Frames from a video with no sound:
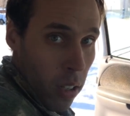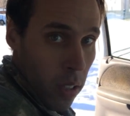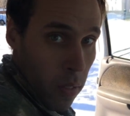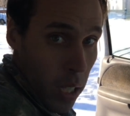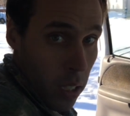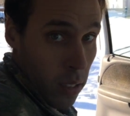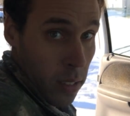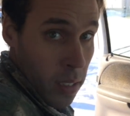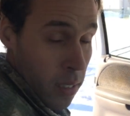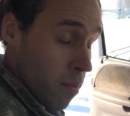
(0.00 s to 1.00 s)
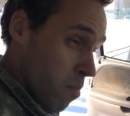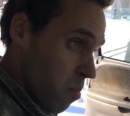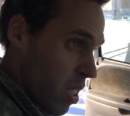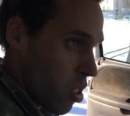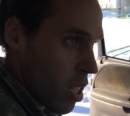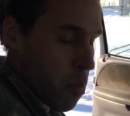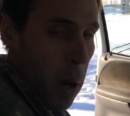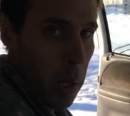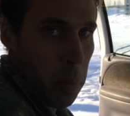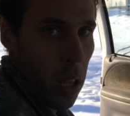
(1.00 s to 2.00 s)
out of the vehicle. Let's say
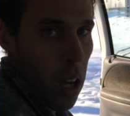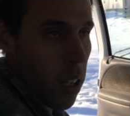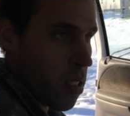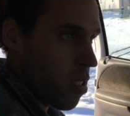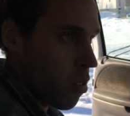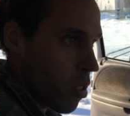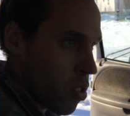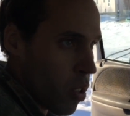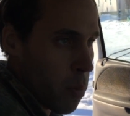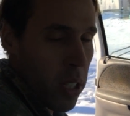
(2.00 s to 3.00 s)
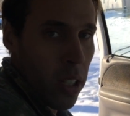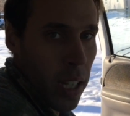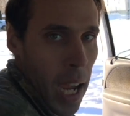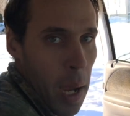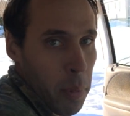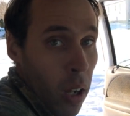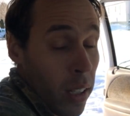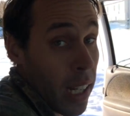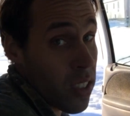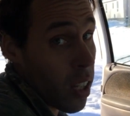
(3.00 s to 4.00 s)
spark plugs, distributor cap and all
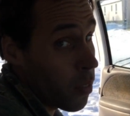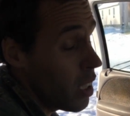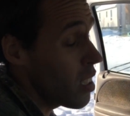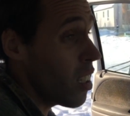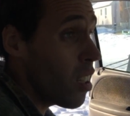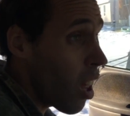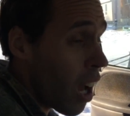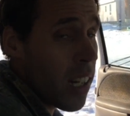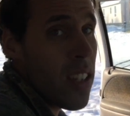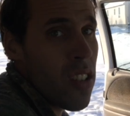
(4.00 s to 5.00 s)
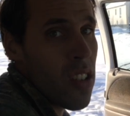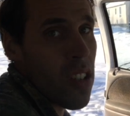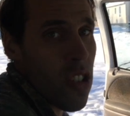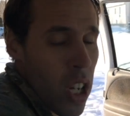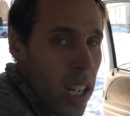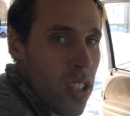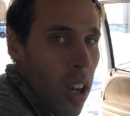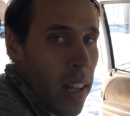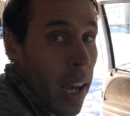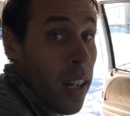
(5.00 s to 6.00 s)
that stuff. It's a lot easier to change
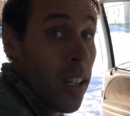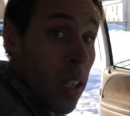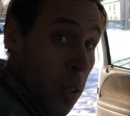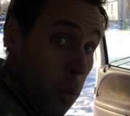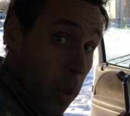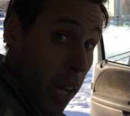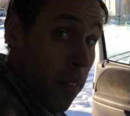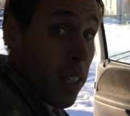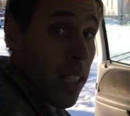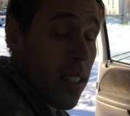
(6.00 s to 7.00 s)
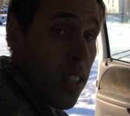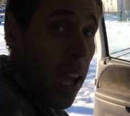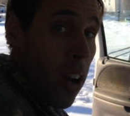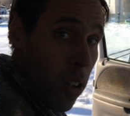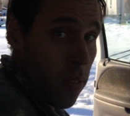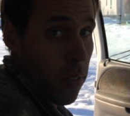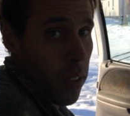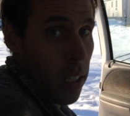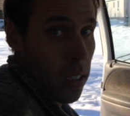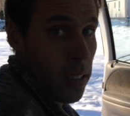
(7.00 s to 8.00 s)
all that when everything is out of the
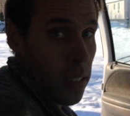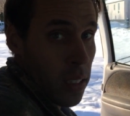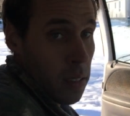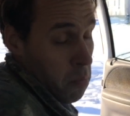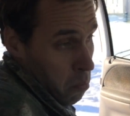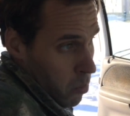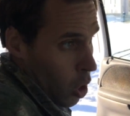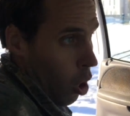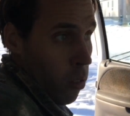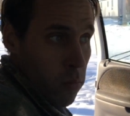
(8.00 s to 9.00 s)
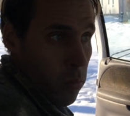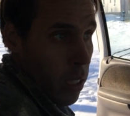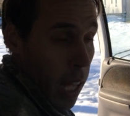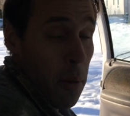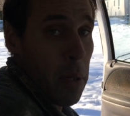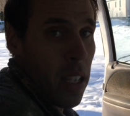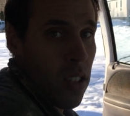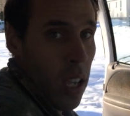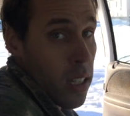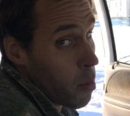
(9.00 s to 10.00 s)
vehicle. So, with that being
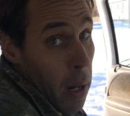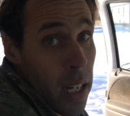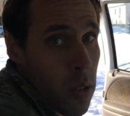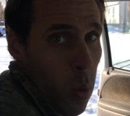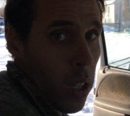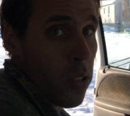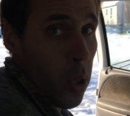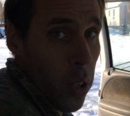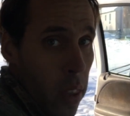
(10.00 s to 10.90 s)
said, you might as well do